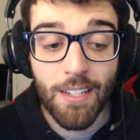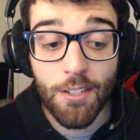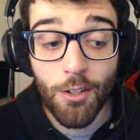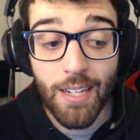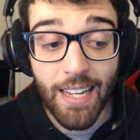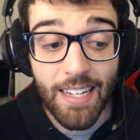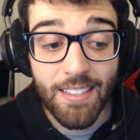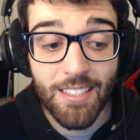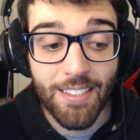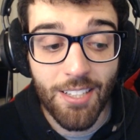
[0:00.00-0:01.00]
an E
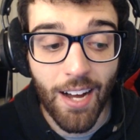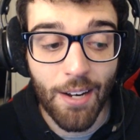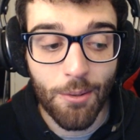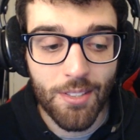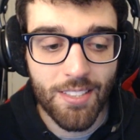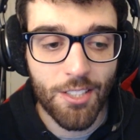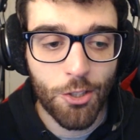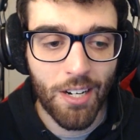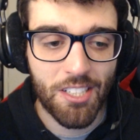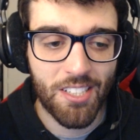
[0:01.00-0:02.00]
tier title. It's the
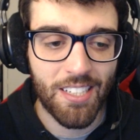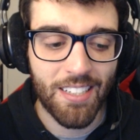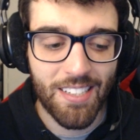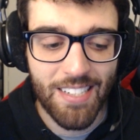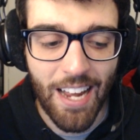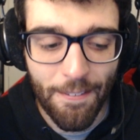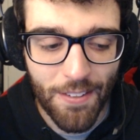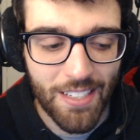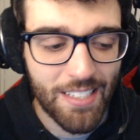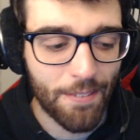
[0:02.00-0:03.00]
trash tier.
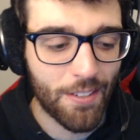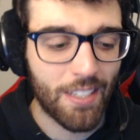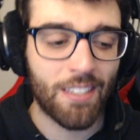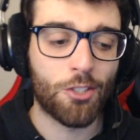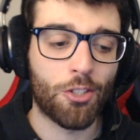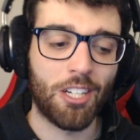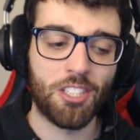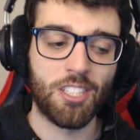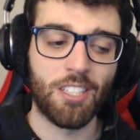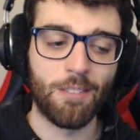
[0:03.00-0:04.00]
Definitely in the trash
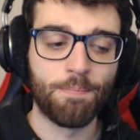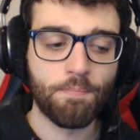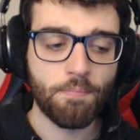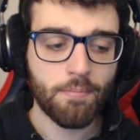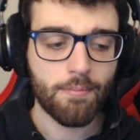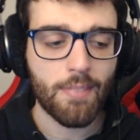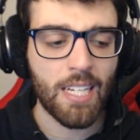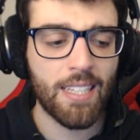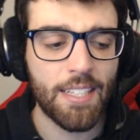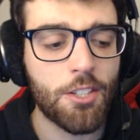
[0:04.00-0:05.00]
tier.
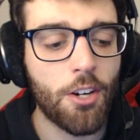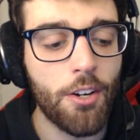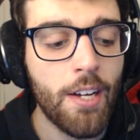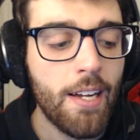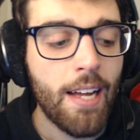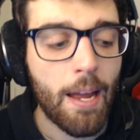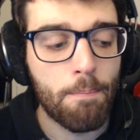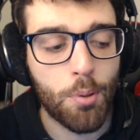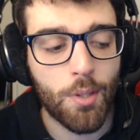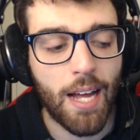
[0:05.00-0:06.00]
Let's go and
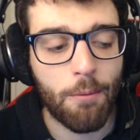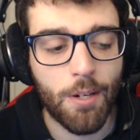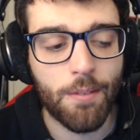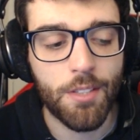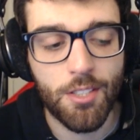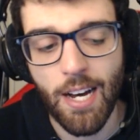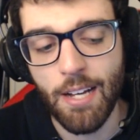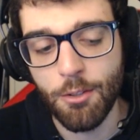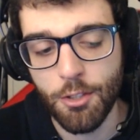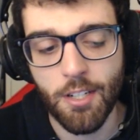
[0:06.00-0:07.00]
pull out one of these
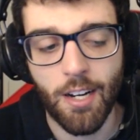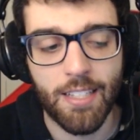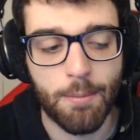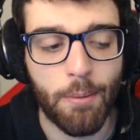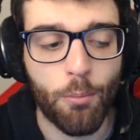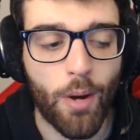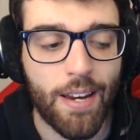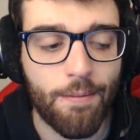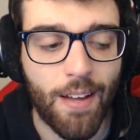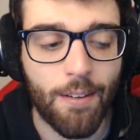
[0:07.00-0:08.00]
titles you guys have been
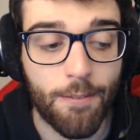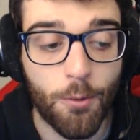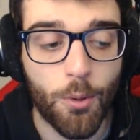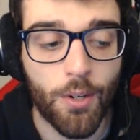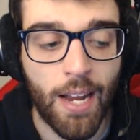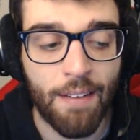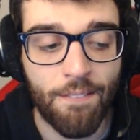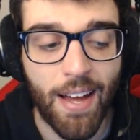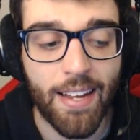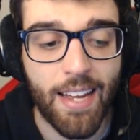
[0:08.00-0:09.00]
waiting for, and
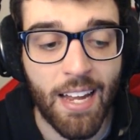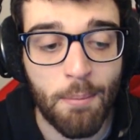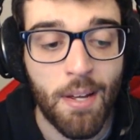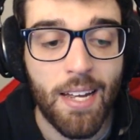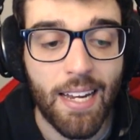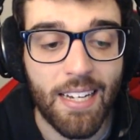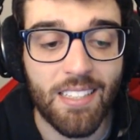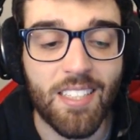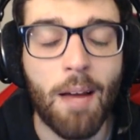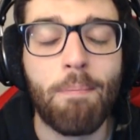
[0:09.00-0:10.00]
that game
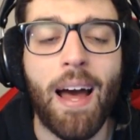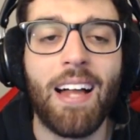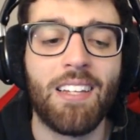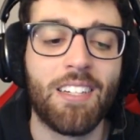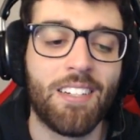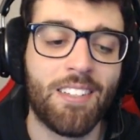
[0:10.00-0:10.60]
is Paladins.